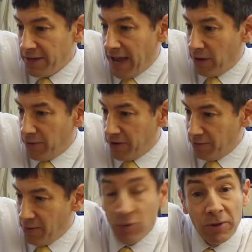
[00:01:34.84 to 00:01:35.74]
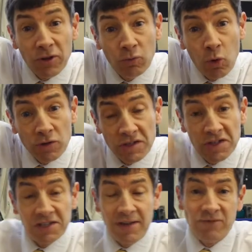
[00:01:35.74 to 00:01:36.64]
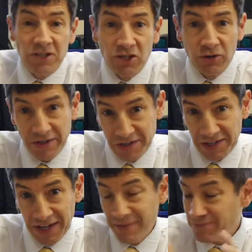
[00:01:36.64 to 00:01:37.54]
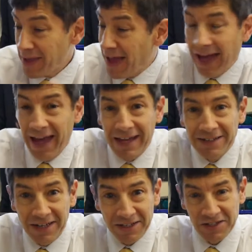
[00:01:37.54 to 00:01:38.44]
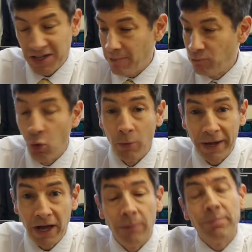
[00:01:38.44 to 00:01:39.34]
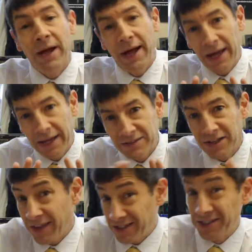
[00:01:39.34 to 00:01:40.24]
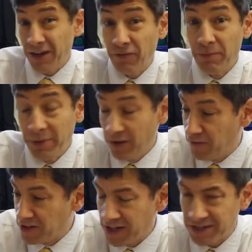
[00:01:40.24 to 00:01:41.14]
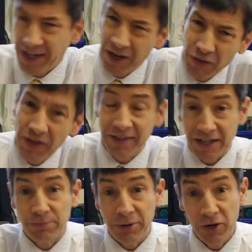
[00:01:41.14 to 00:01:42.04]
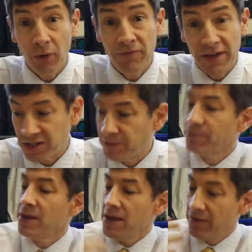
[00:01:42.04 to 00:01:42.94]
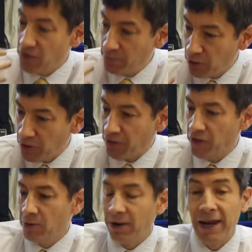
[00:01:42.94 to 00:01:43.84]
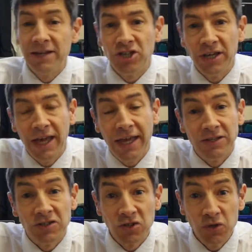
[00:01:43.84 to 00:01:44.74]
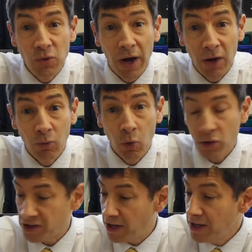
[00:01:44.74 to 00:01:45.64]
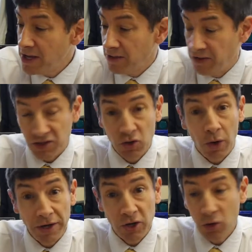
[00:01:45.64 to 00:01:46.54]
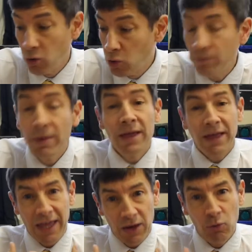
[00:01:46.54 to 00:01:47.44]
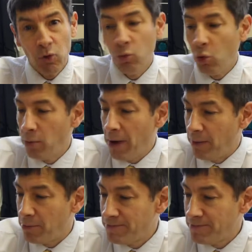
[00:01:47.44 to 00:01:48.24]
Now, at the moment, the water's at 70 degrees C, and it's warming up, and that's a different bit of physics, and I think that's pretty obvious. If you put thermal energy into water that's quite cool, it will warm up.